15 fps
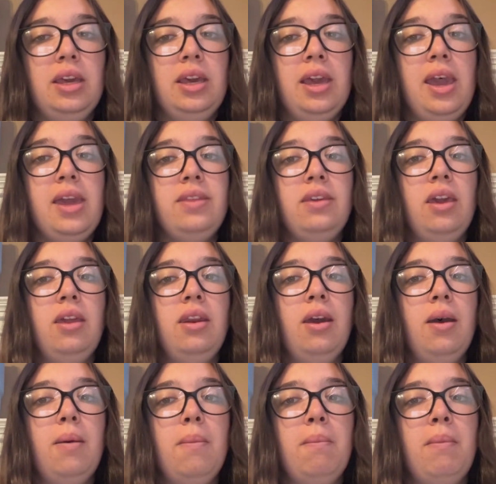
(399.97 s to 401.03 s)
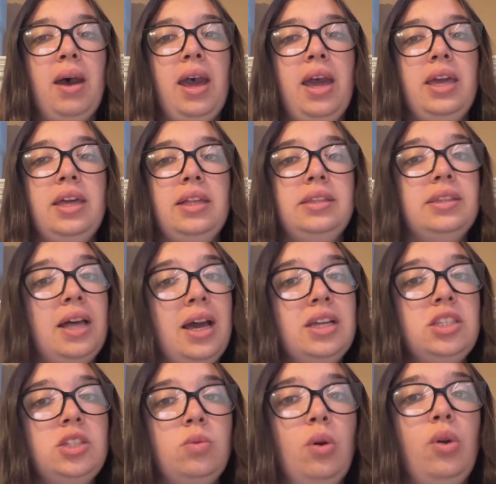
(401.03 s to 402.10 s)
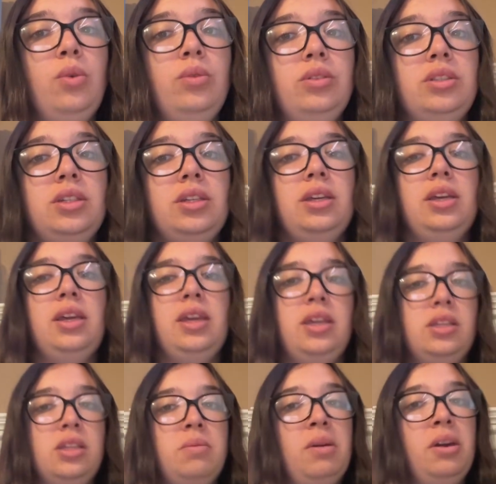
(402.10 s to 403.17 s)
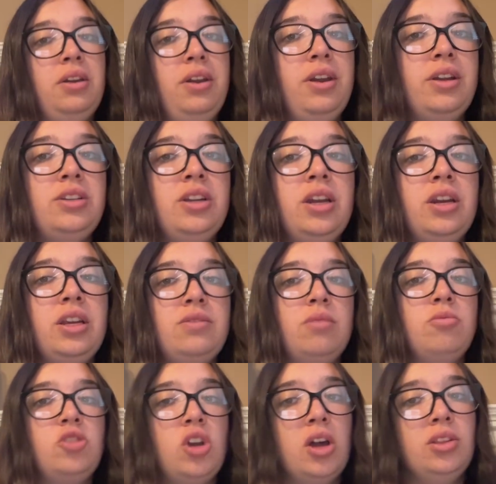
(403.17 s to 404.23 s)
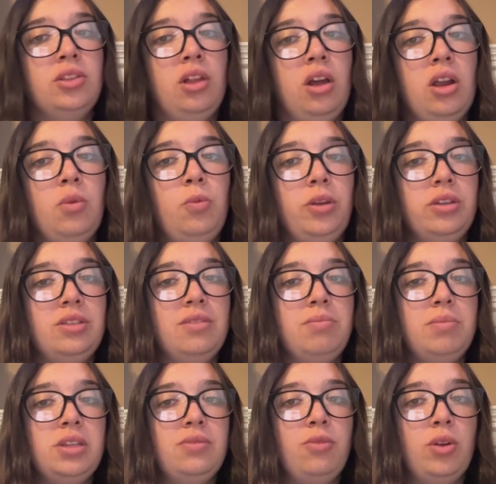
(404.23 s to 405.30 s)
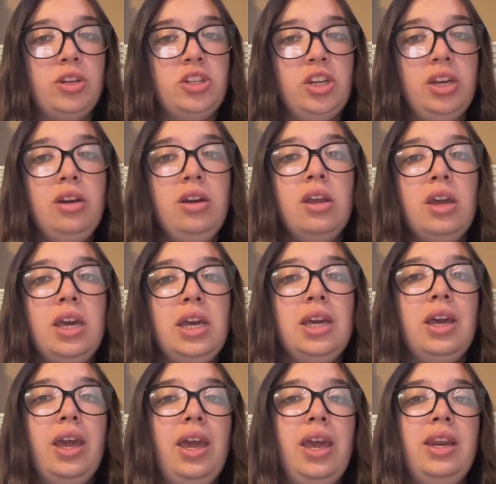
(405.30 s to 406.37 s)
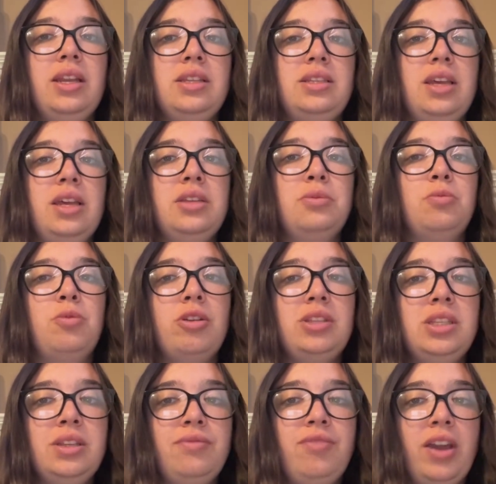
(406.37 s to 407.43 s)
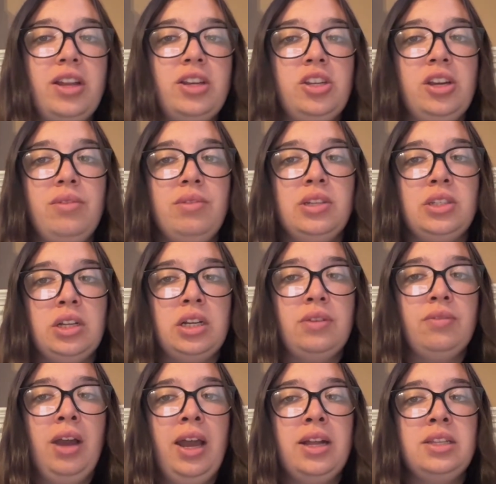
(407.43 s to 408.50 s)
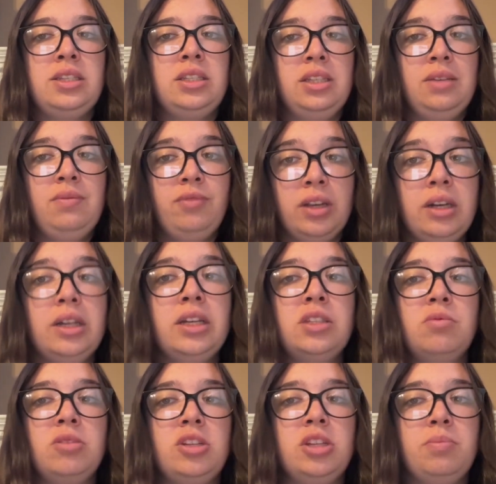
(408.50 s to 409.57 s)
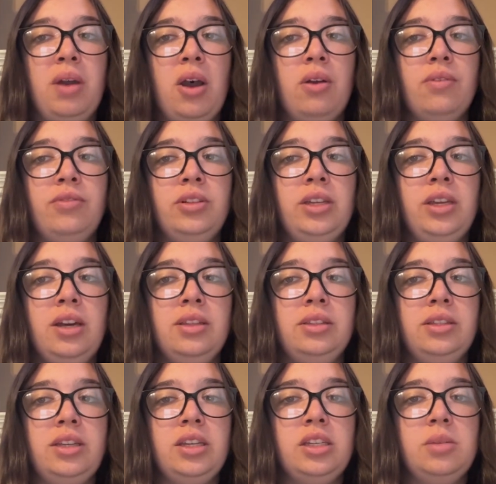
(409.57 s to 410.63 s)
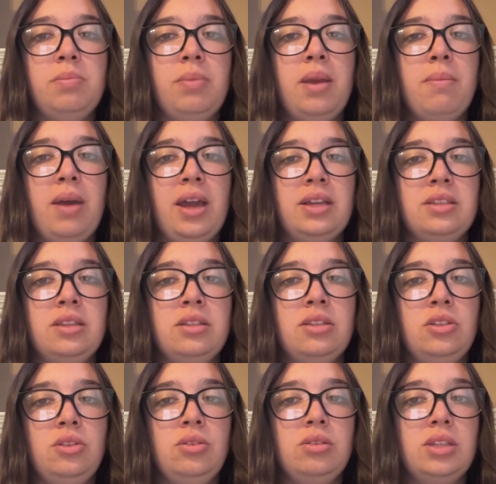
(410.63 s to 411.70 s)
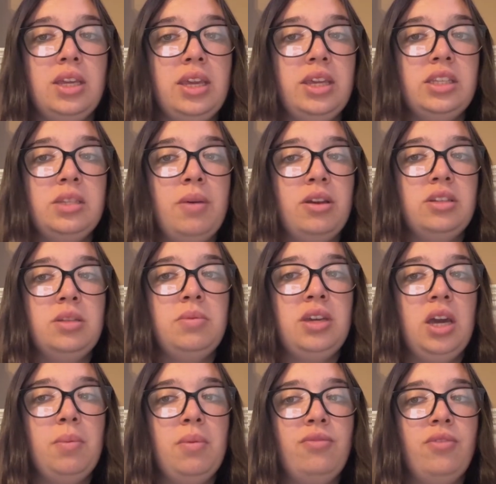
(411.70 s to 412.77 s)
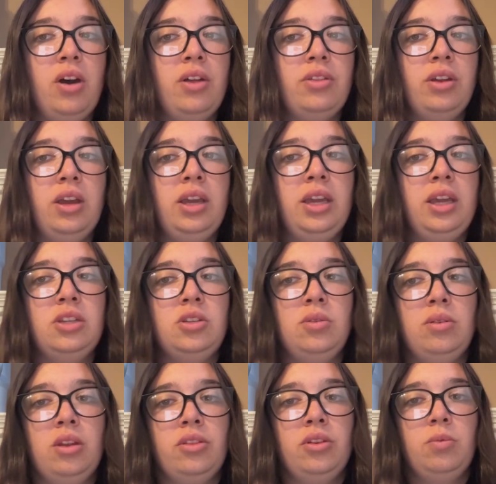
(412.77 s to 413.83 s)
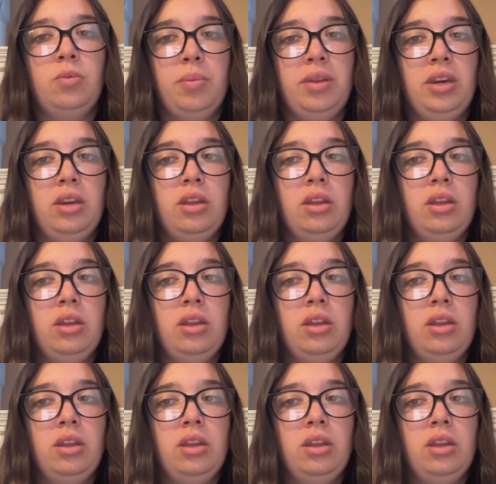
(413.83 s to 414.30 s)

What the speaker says: And then my last quote is about character, and it's from John Lahr, Wheels of Misfortune. And it says, "Rose's affectionate reserve hides deep feelings, which is powerfully unleashed by Maxon's news that he is about to become a father again to another woman.